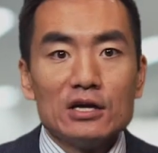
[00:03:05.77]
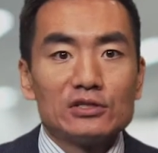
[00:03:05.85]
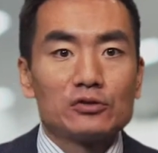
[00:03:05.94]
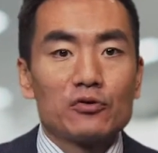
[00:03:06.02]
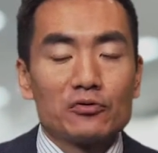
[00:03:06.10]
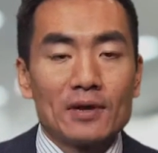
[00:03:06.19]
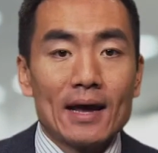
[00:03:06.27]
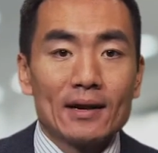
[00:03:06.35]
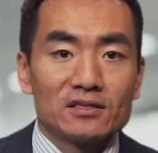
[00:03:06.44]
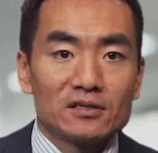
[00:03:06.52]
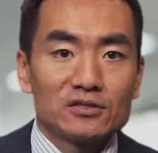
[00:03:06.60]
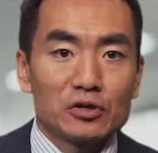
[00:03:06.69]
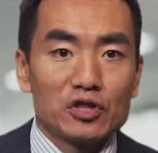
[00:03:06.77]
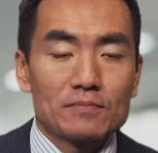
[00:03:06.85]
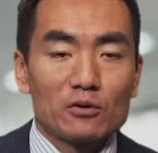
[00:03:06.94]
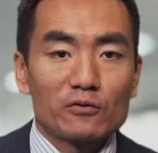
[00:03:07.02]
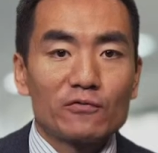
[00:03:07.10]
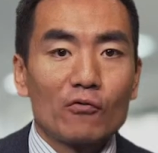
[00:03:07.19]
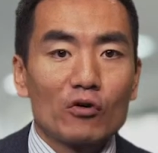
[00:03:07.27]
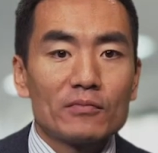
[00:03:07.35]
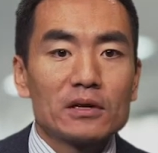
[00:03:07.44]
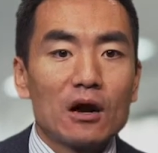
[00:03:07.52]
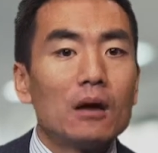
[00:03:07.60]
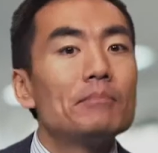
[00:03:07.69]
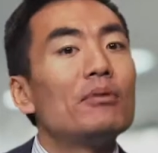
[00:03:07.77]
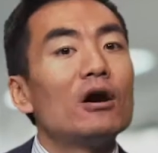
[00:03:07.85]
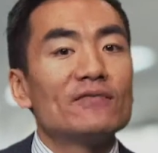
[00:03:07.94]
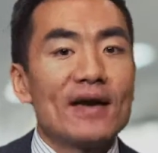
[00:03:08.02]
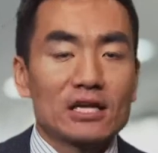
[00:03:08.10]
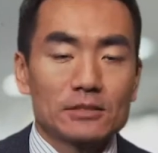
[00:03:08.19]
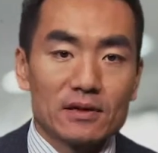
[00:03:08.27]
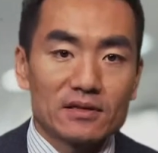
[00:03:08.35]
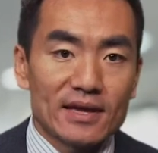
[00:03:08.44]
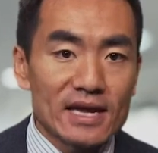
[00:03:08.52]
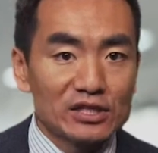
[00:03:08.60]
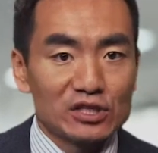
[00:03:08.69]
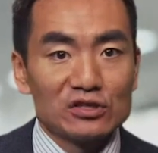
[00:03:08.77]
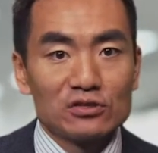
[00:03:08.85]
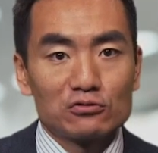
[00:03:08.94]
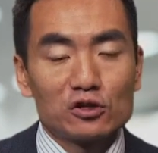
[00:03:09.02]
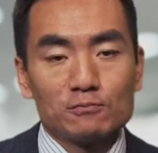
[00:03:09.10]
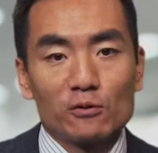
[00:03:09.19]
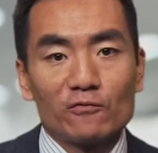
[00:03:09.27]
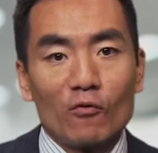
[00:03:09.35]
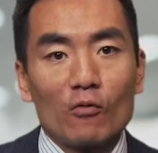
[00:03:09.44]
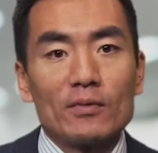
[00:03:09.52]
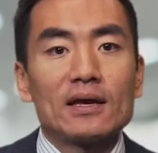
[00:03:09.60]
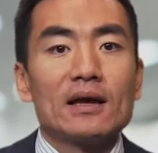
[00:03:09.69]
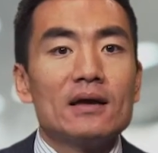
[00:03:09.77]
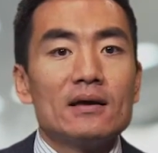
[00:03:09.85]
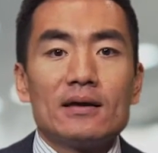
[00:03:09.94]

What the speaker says: So they're not necessarily performing above expectations, they're just performing